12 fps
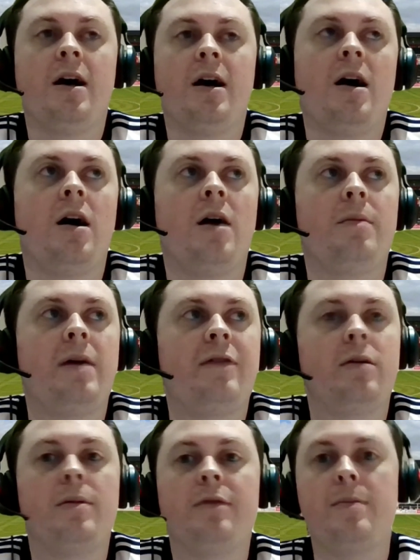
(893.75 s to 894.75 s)
a
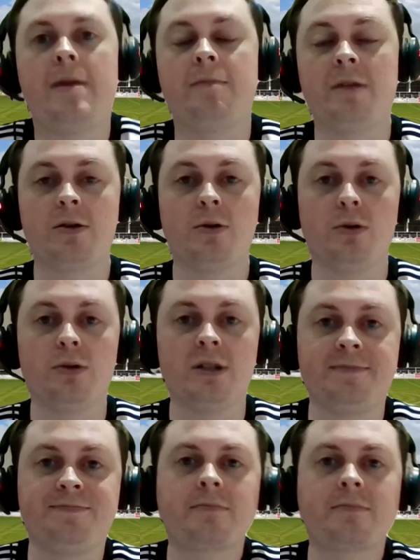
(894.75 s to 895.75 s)
little bit of a memory corner.